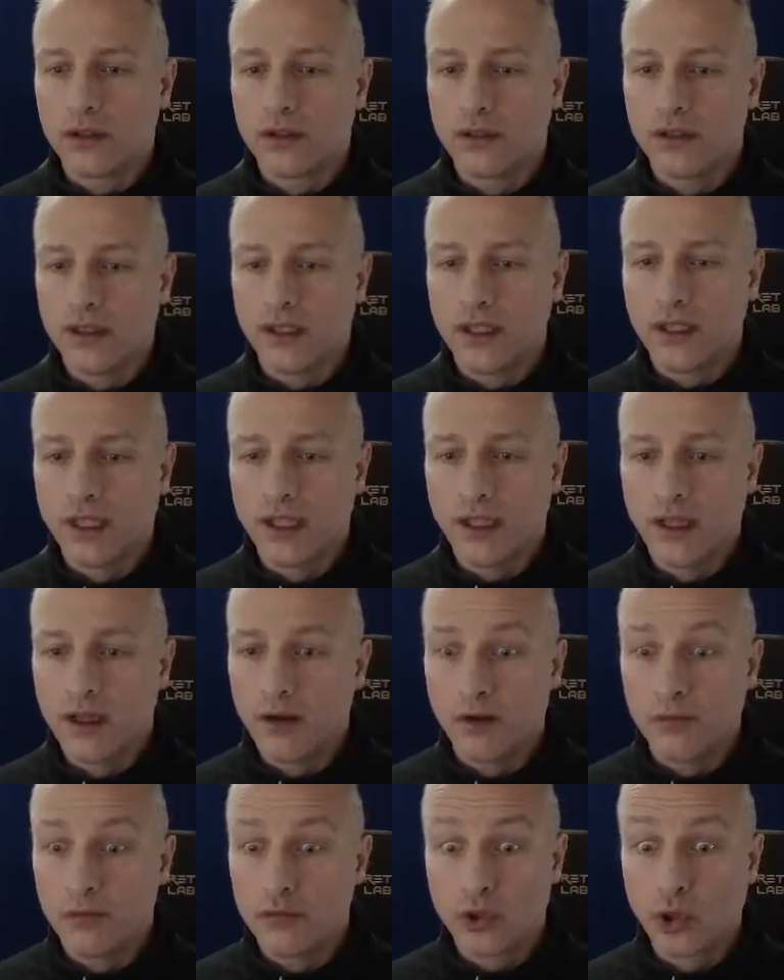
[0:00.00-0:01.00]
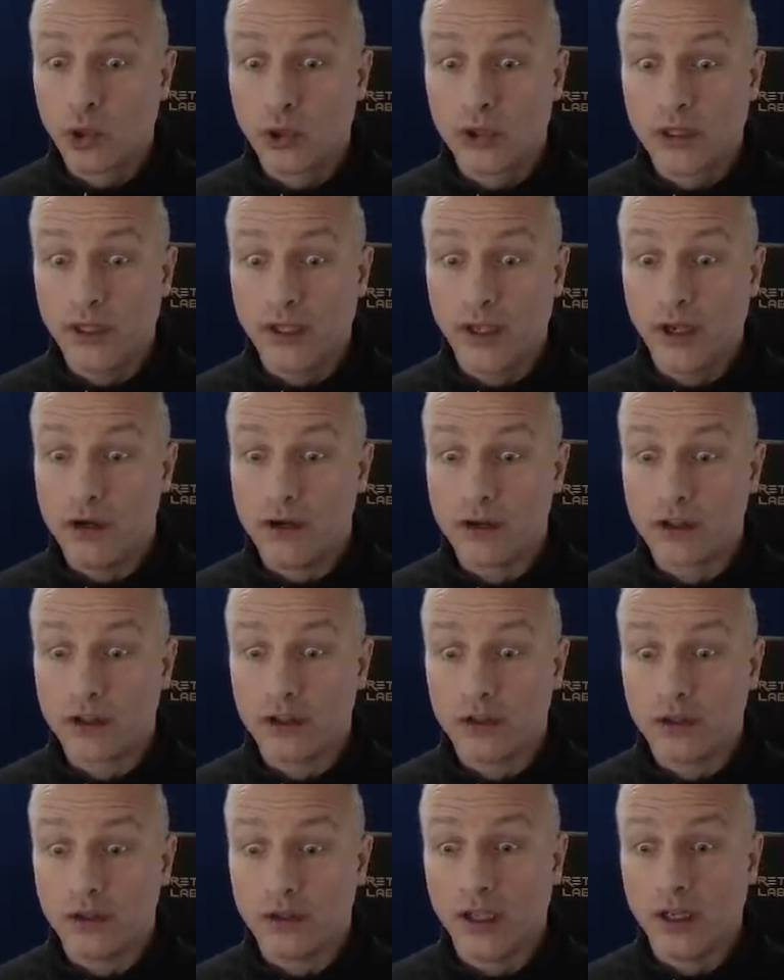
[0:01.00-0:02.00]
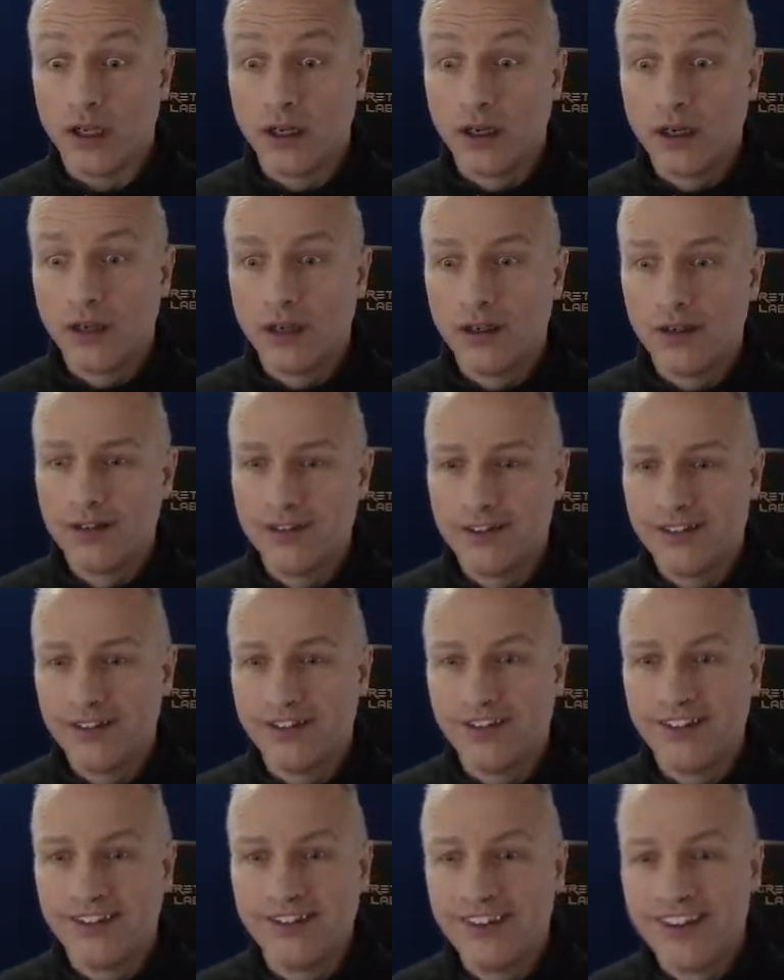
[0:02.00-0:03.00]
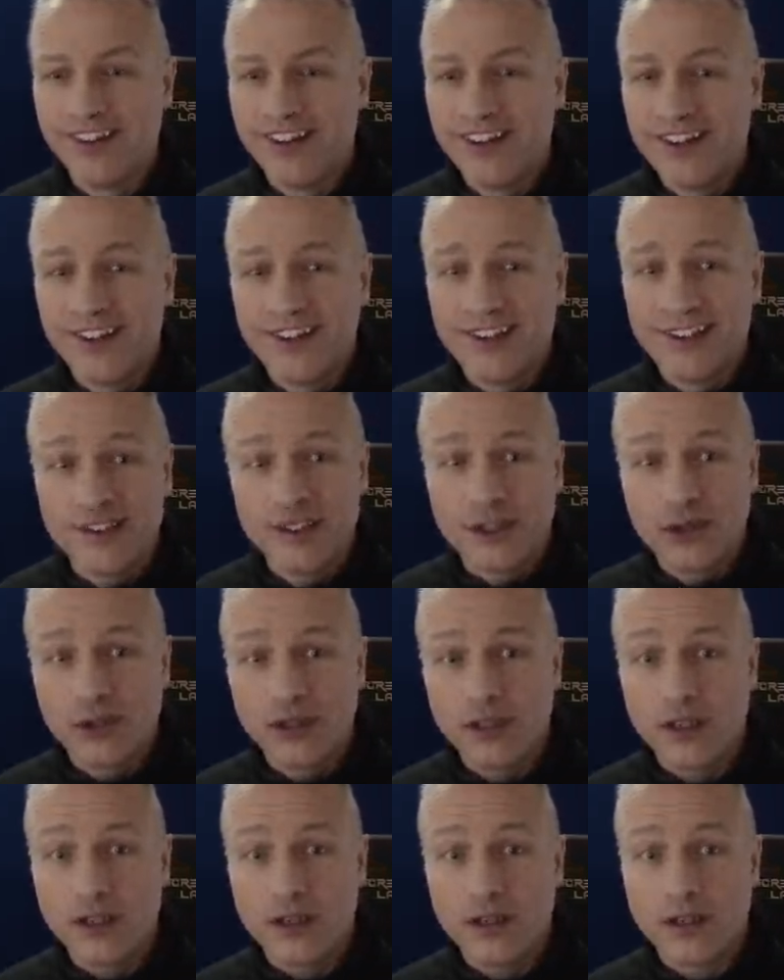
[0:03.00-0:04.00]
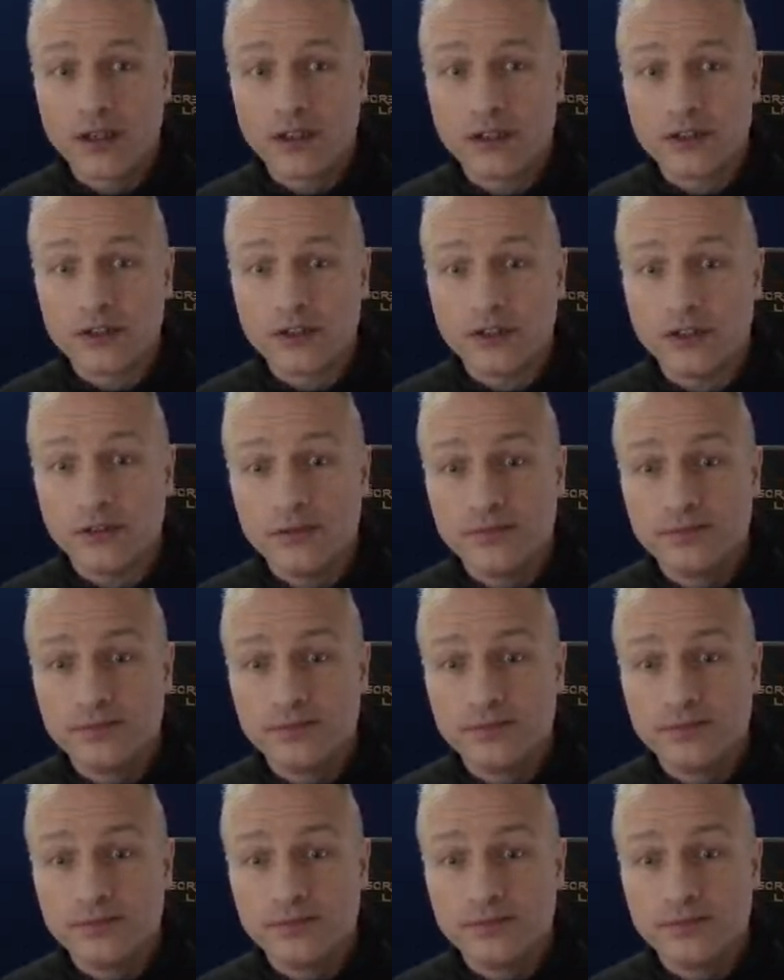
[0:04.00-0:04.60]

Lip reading: Right, I'm totally out of control there. Totally out of control.